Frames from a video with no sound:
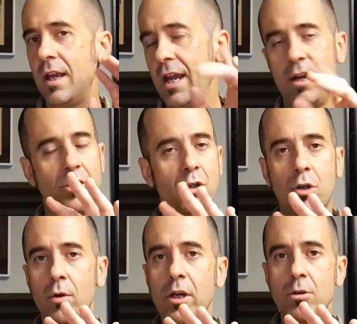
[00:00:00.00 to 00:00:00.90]
and a
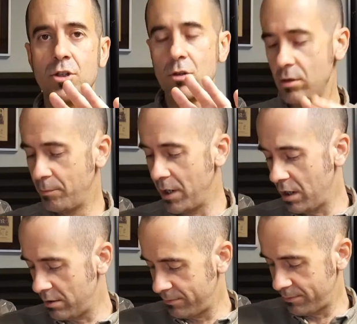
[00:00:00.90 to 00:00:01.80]
degree or two
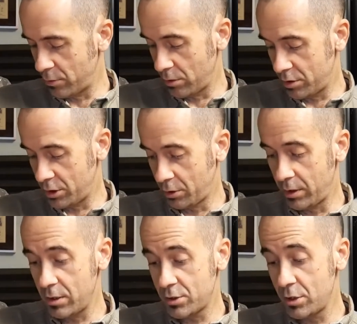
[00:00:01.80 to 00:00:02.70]
above or a
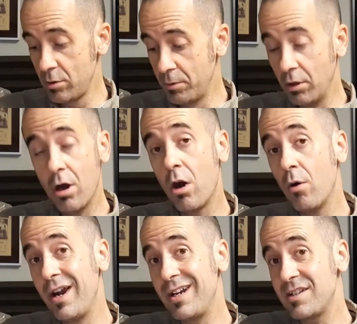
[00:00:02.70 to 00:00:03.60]
degree or two below
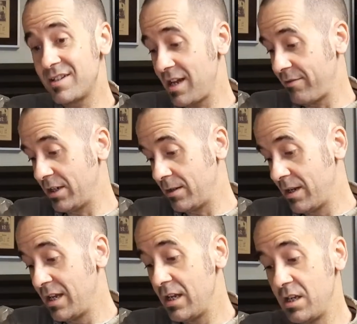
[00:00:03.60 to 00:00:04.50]
87
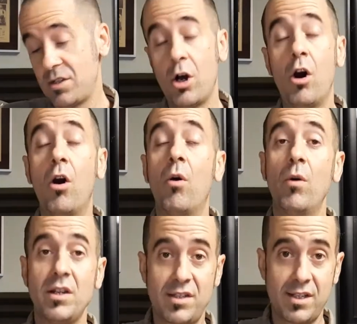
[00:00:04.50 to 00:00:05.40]
is
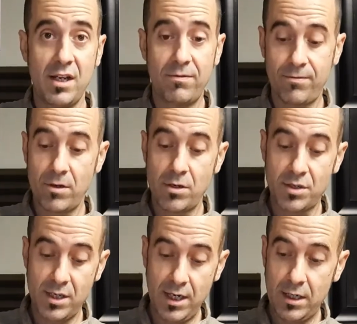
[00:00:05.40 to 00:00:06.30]
always safe for your
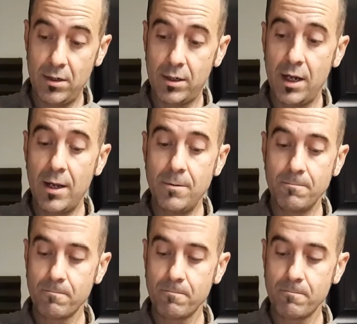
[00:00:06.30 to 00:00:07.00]
snake, okay?